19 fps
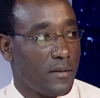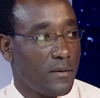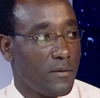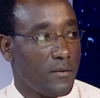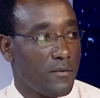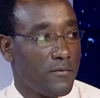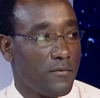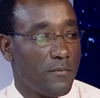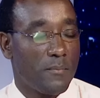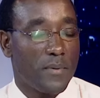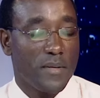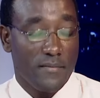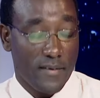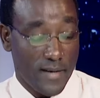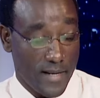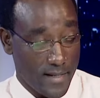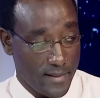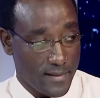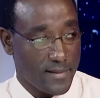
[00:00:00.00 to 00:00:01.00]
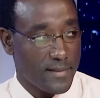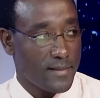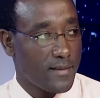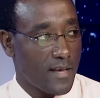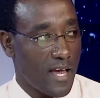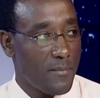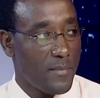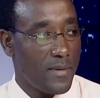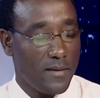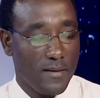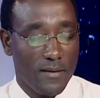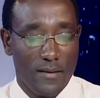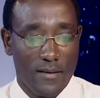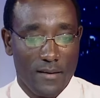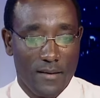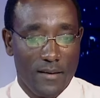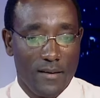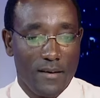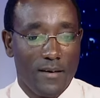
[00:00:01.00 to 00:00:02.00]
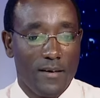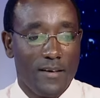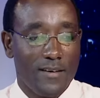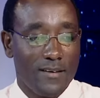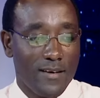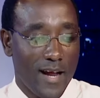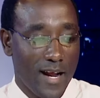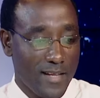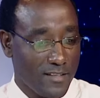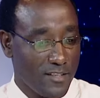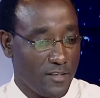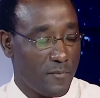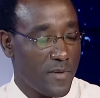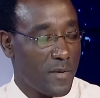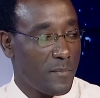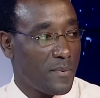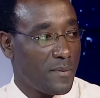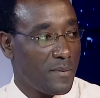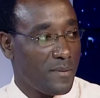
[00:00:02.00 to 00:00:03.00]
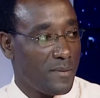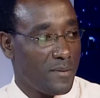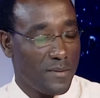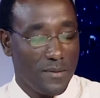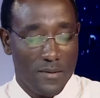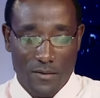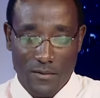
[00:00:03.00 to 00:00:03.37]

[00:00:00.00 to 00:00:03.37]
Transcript: of prevalence. I mean, in 100 people,